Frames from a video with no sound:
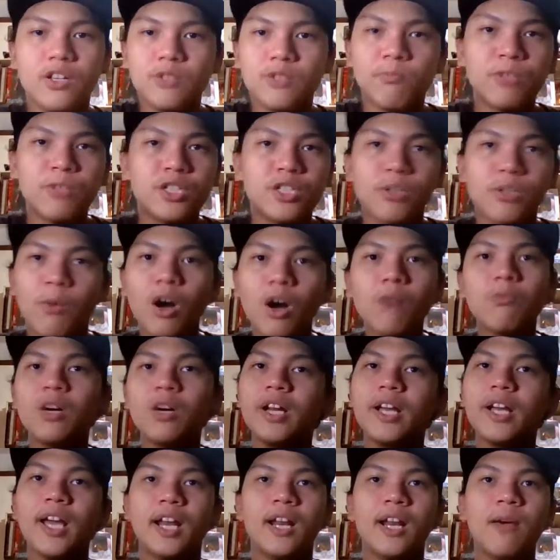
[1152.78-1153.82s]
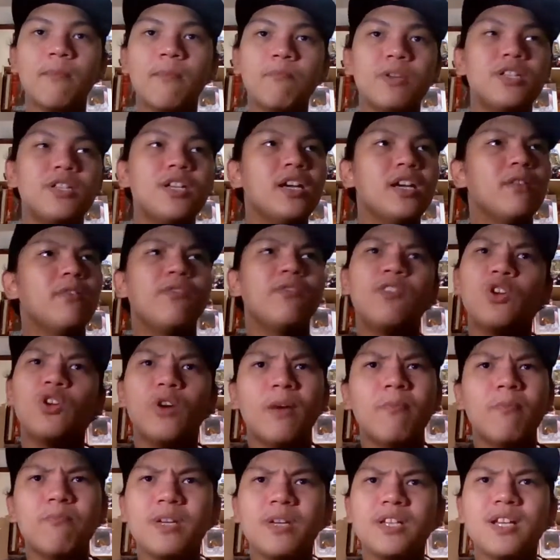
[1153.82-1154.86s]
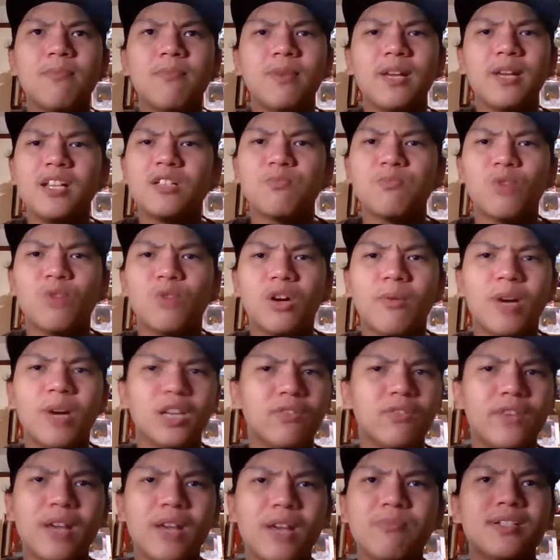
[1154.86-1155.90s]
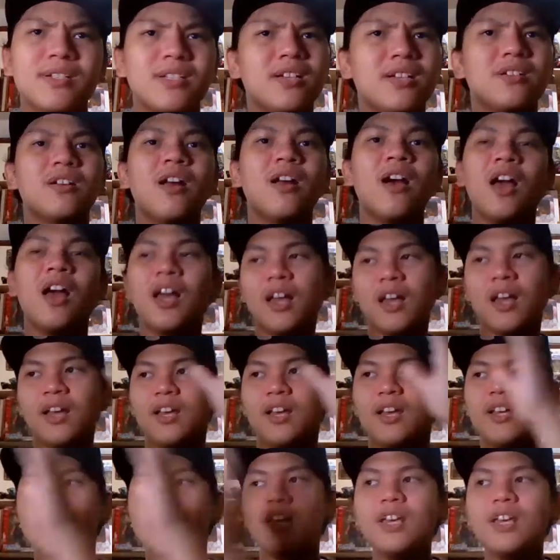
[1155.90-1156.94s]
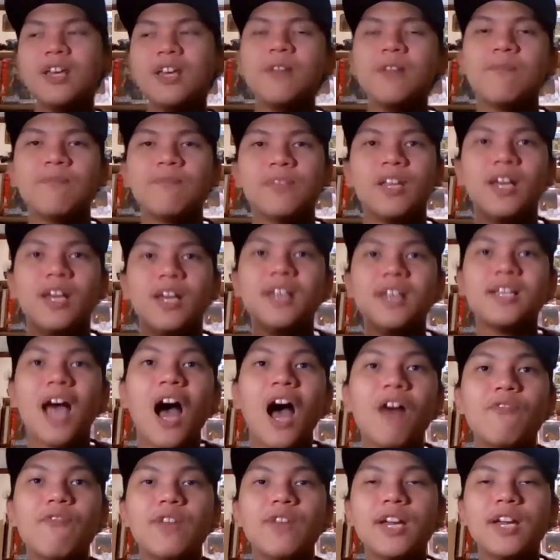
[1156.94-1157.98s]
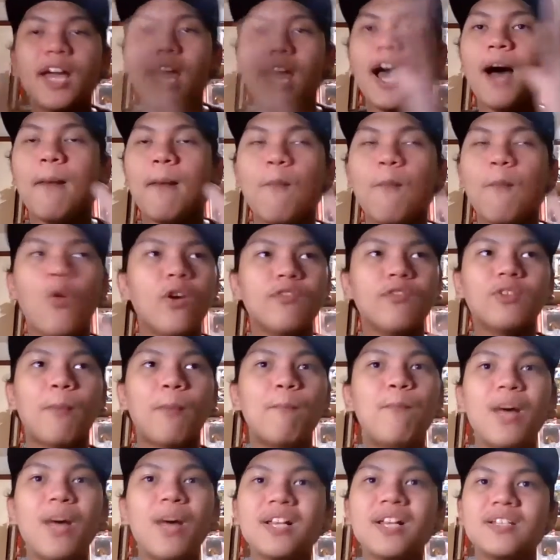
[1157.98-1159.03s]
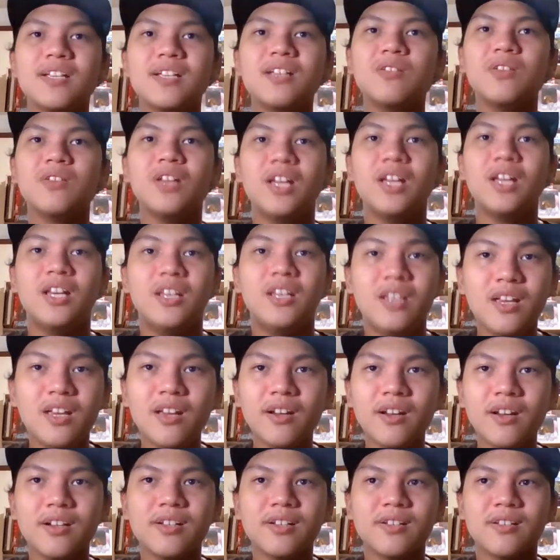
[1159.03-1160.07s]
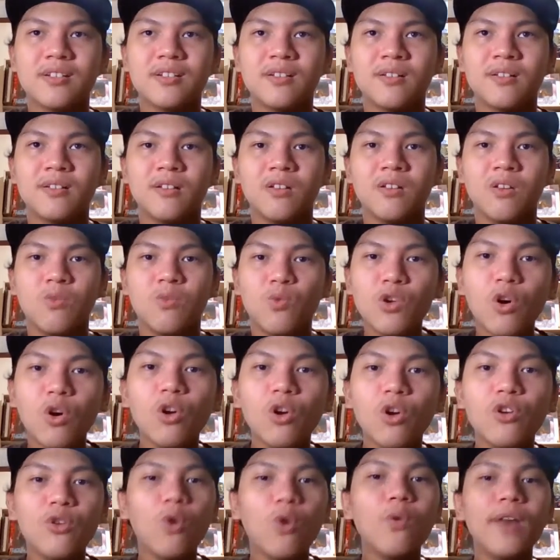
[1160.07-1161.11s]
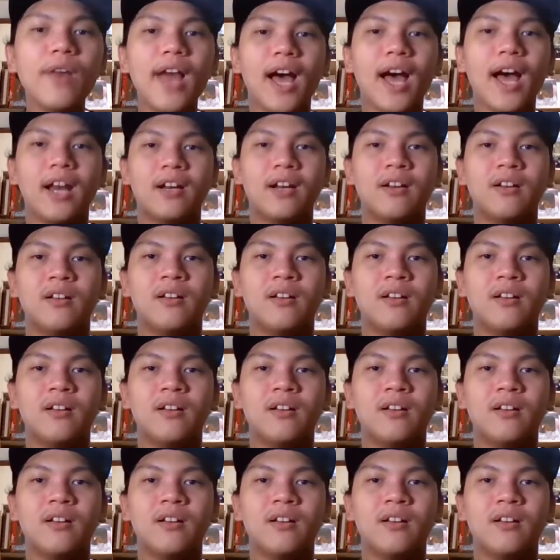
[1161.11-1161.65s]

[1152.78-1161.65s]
Jamal Murray and MPJ, even though MPJ played a small amount of games this season, he is having one of the best season in years. We all know that.